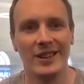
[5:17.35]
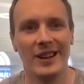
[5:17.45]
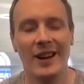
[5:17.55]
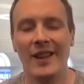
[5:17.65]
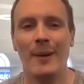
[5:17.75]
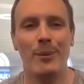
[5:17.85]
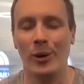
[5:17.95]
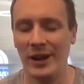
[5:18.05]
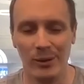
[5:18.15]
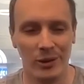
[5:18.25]
you know at that
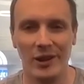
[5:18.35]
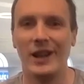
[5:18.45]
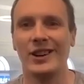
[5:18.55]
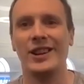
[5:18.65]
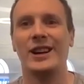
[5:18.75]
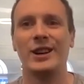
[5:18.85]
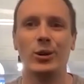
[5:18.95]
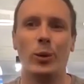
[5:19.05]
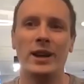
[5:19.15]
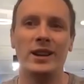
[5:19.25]
point it was like a second
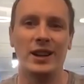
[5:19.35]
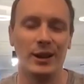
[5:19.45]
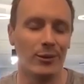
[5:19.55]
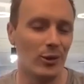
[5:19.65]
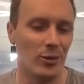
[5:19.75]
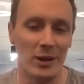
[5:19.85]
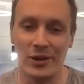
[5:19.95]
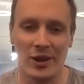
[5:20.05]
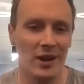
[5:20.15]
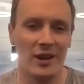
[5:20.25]
awakening for me. I
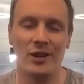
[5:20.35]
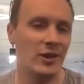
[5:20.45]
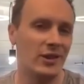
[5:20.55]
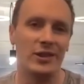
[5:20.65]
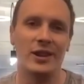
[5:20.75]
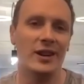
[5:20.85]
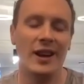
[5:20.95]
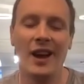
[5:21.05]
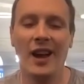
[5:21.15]
was like no this is it.